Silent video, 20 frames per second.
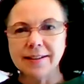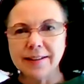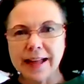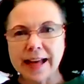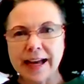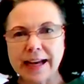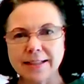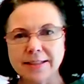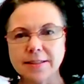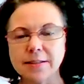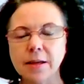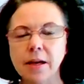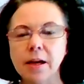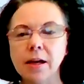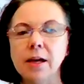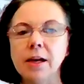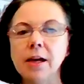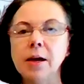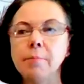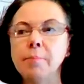the class.
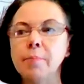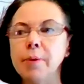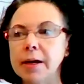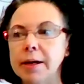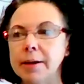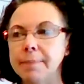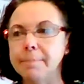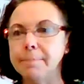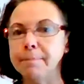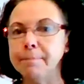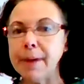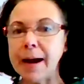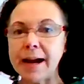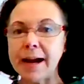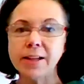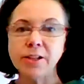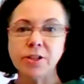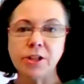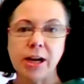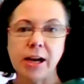But
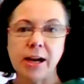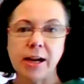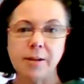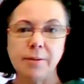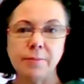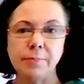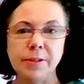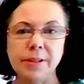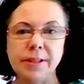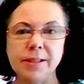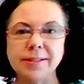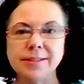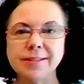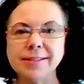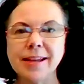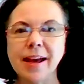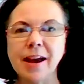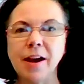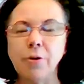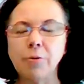my job is
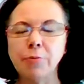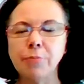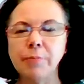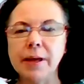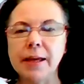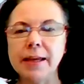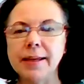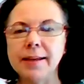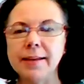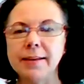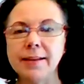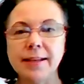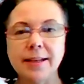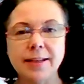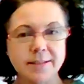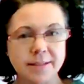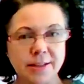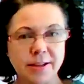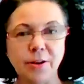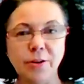to help make it
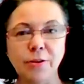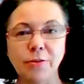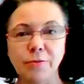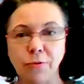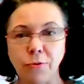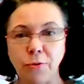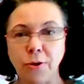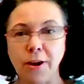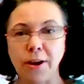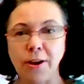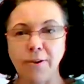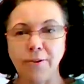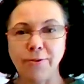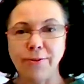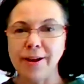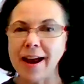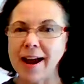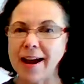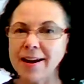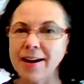easier for you,
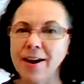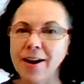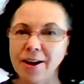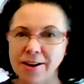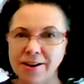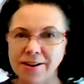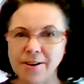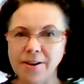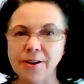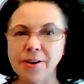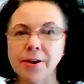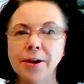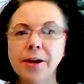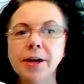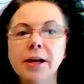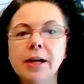not harder.